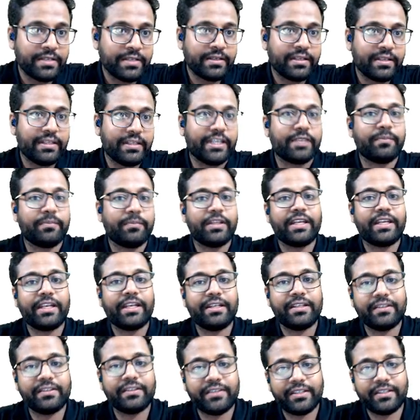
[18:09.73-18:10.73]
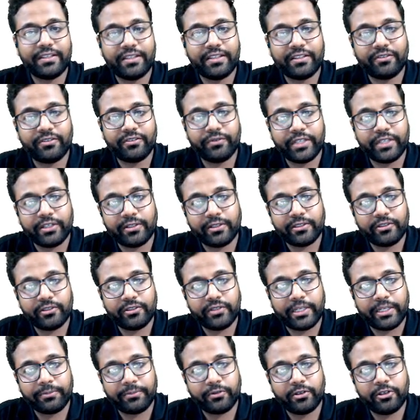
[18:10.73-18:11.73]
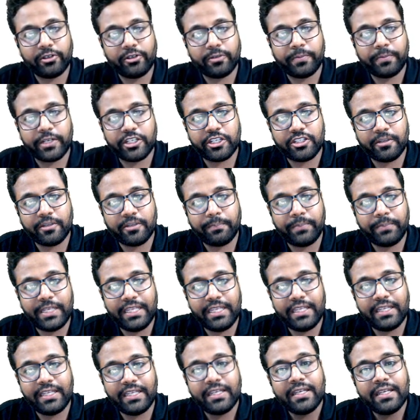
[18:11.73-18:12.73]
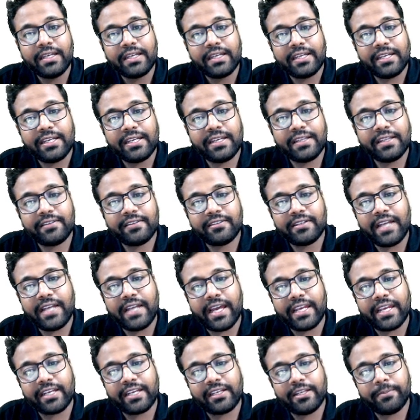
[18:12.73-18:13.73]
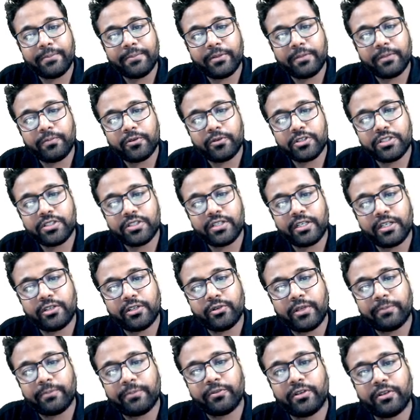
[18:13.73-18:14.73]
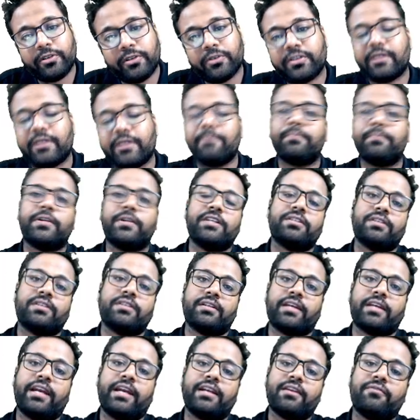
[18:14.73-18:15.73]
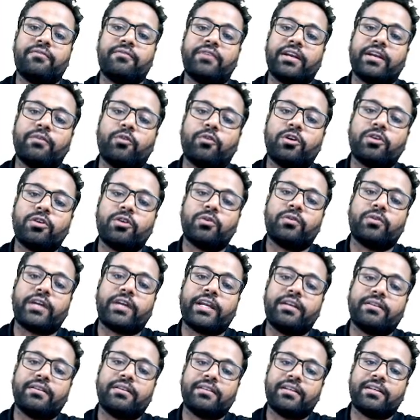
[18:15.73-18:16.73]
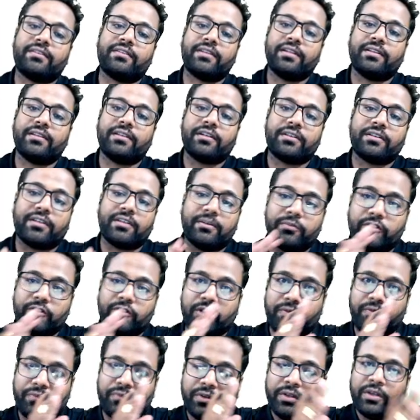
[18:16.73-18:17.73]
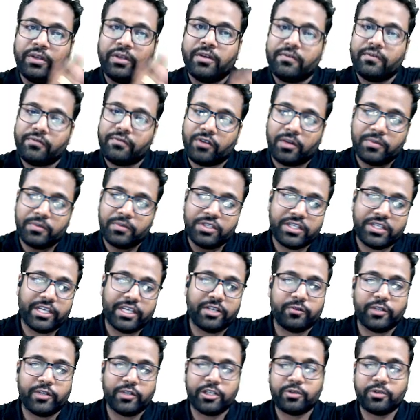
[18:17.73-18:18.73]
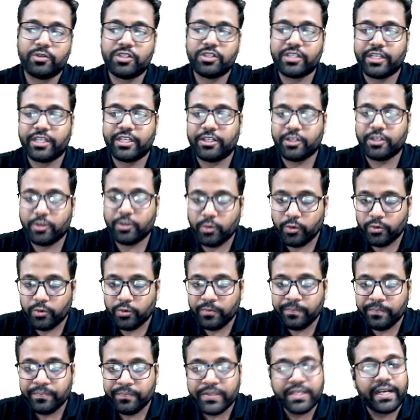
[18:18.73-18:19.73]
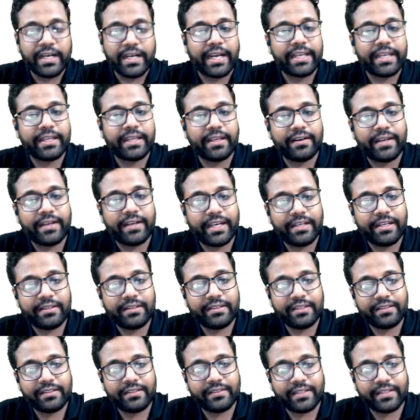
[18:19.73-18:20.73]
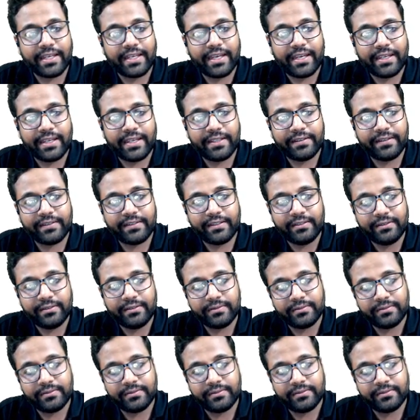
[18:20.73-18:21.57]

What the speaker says: let me write this in this way also, absolute pressure P is directly proportional to absolute temperature. And if I want to write this in the terms of from state 1 to state 2, I can write this as